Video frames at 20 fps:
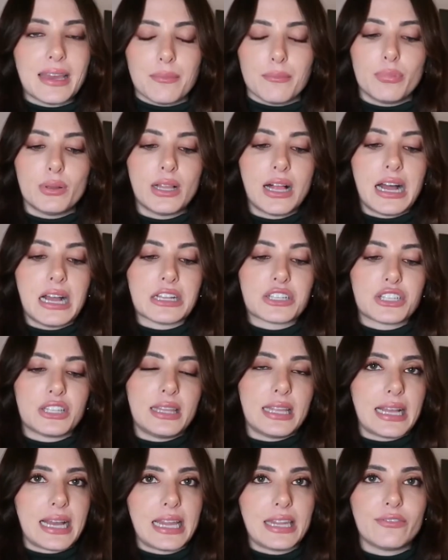and plush,
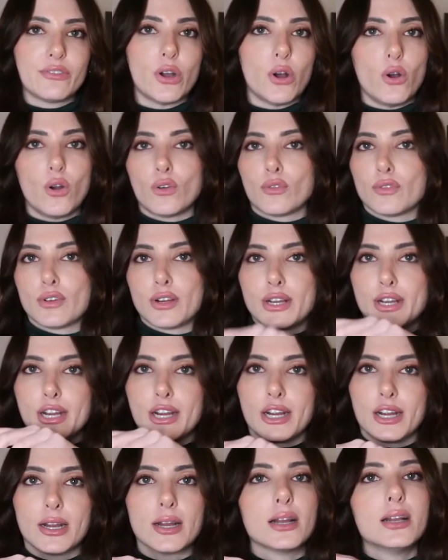and they kind of go over
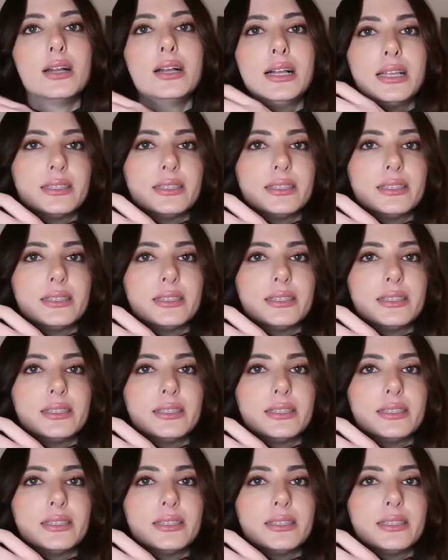your,